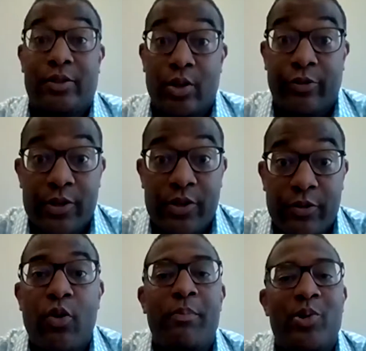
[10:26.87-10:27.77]
So first
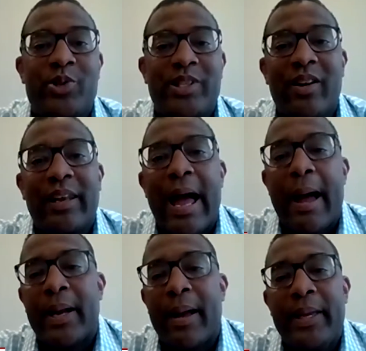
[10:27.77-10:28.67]
and foremost, there are a
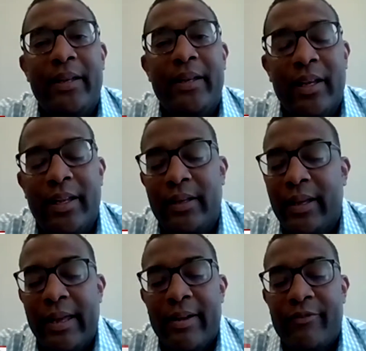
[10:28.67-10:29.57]
lot. But I mean,
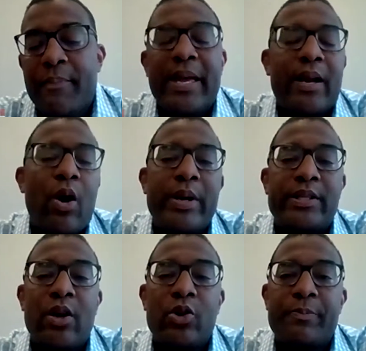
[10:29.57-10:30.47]
for me, it
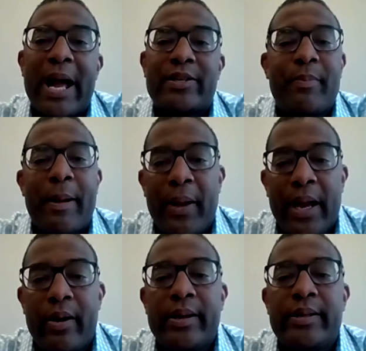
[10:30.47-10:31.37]
always goes back to my
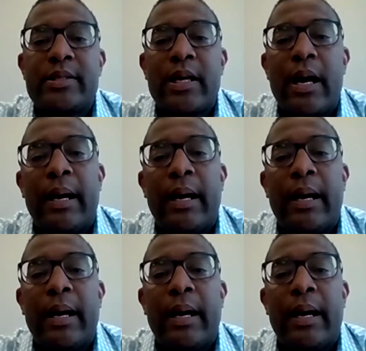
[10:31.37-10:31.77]
parents.